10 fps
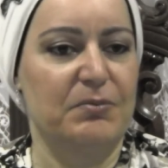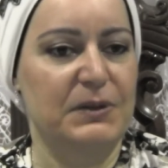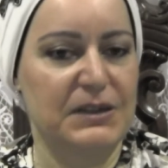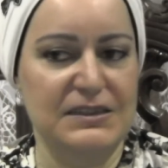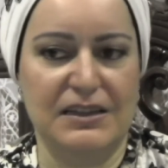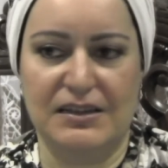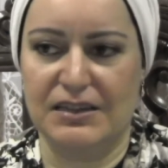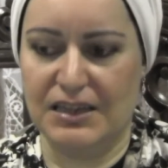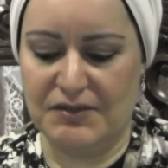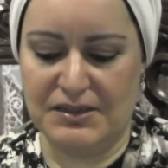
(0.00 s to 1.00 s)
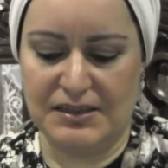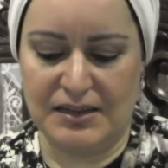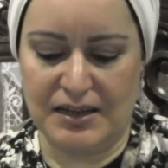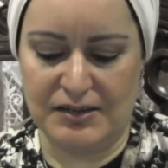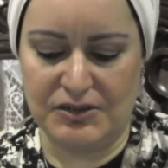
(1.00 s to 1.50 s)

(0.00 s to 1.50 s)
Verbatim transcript: please God, give us another